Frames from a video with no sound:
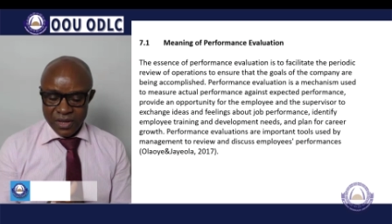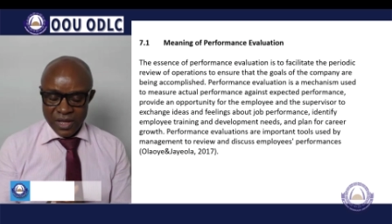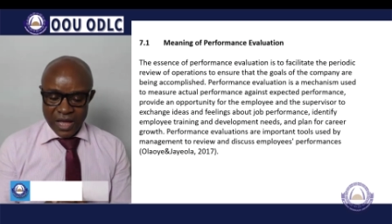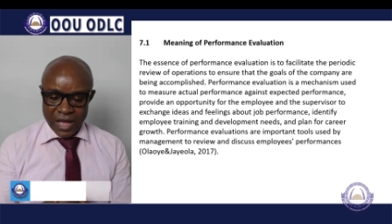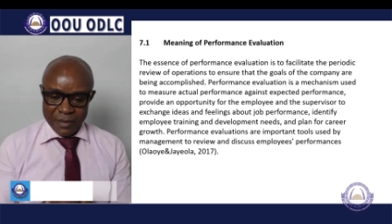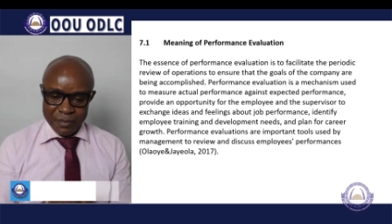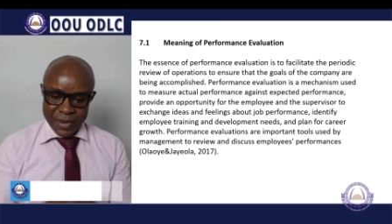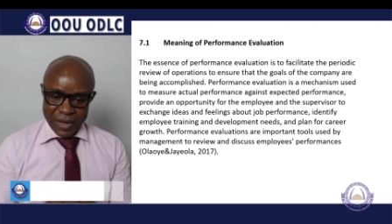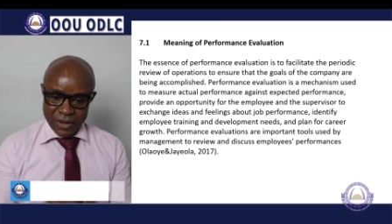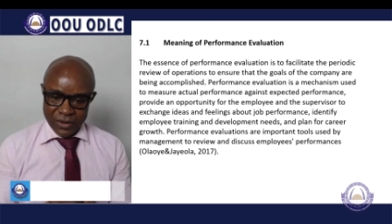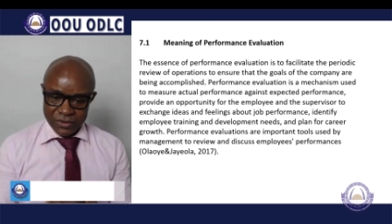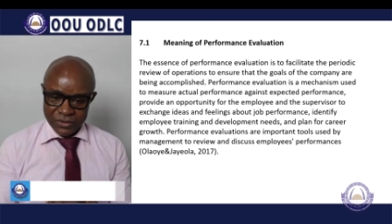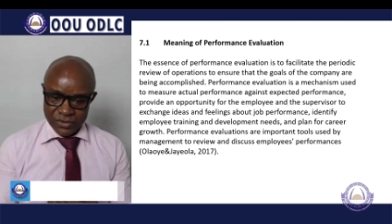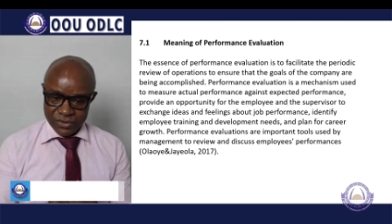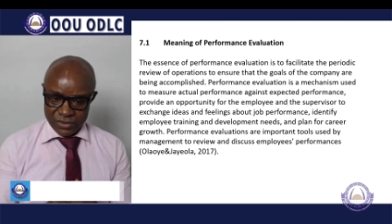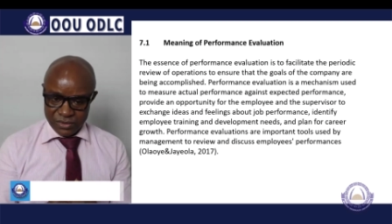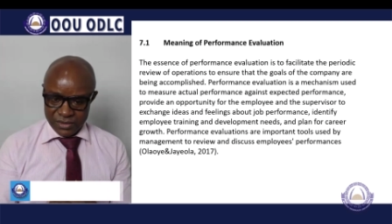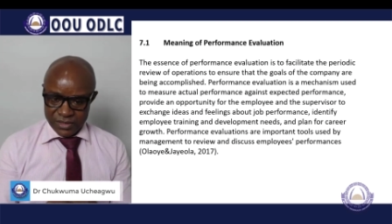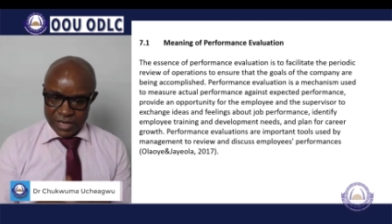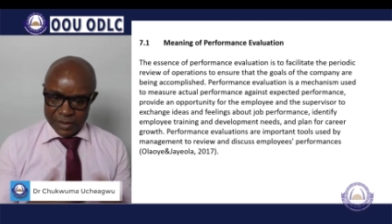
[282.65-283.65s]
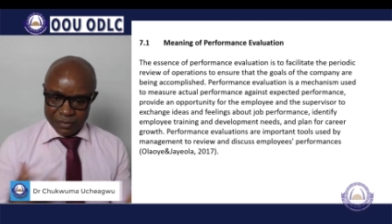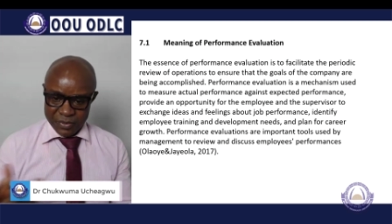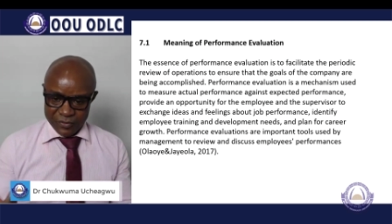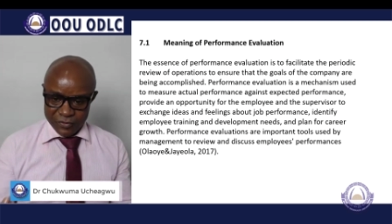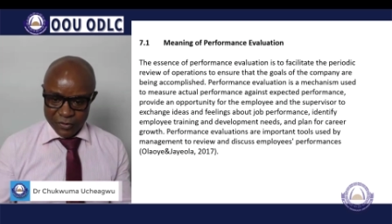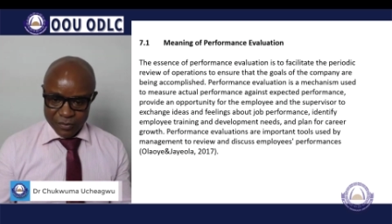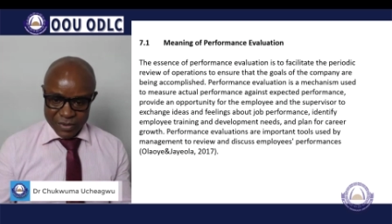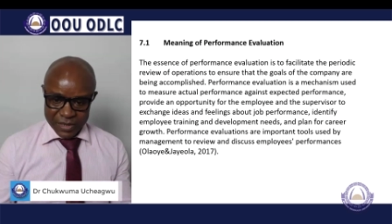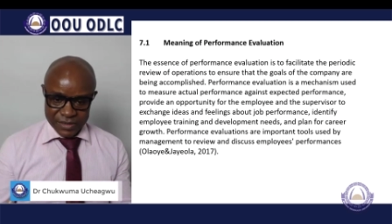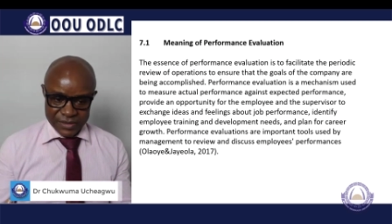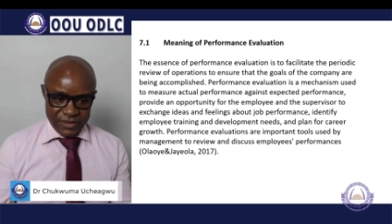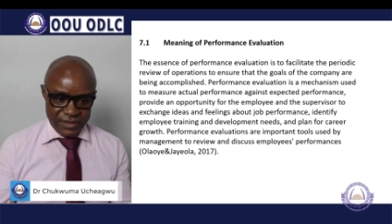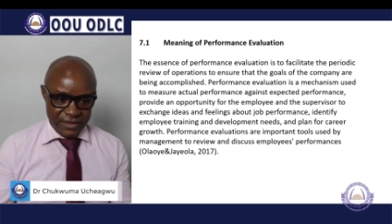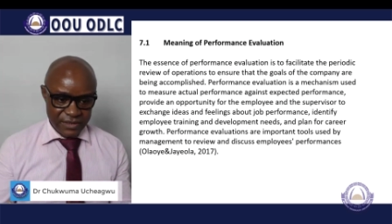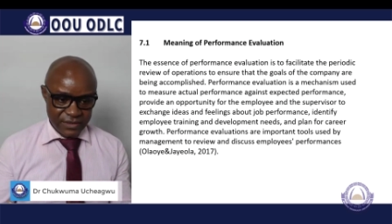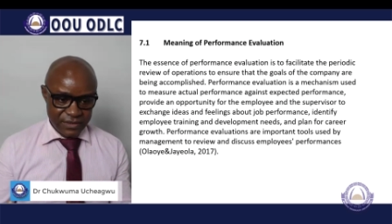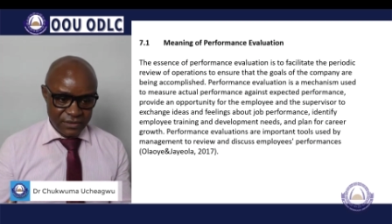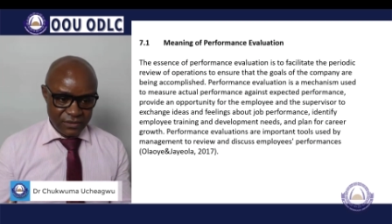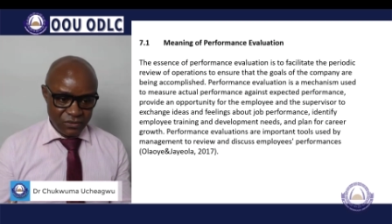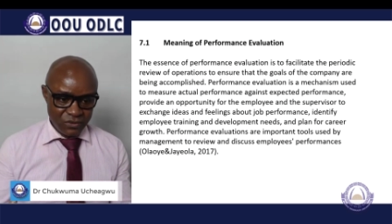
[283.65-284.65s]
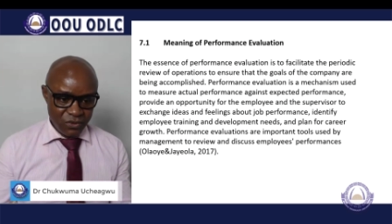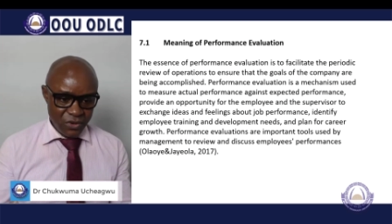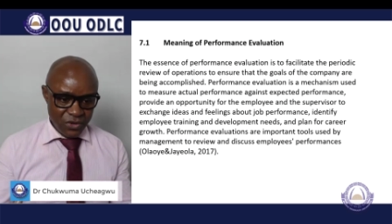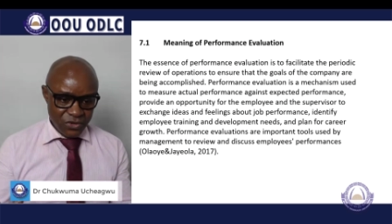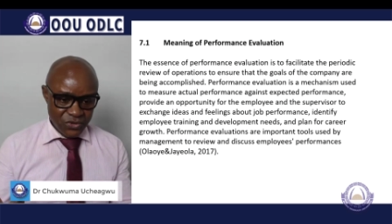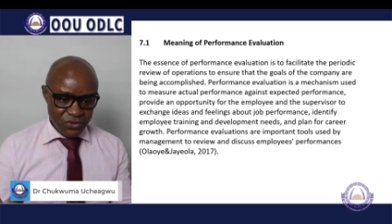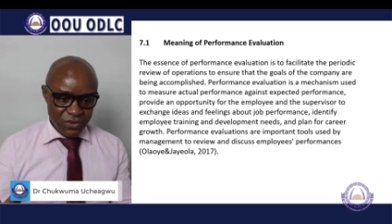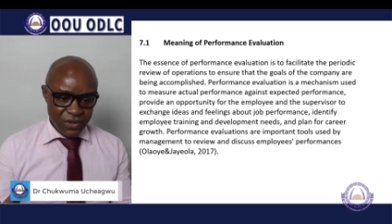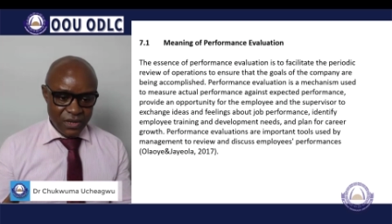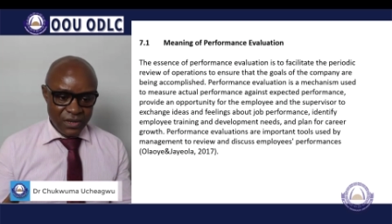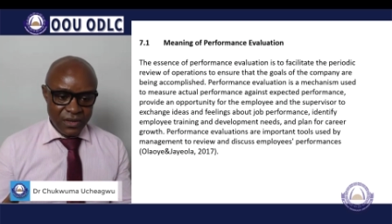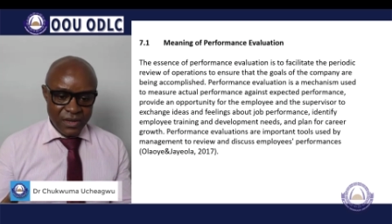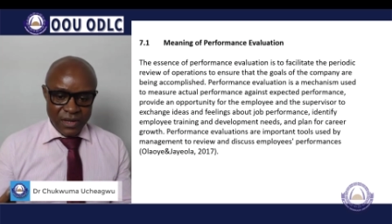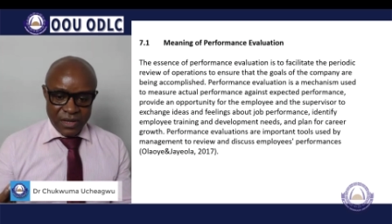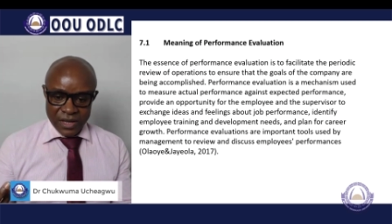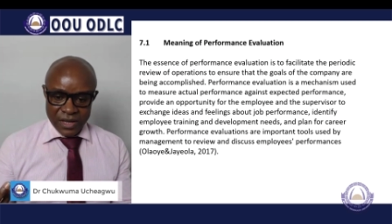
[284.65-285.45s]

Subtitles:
about their performances, to also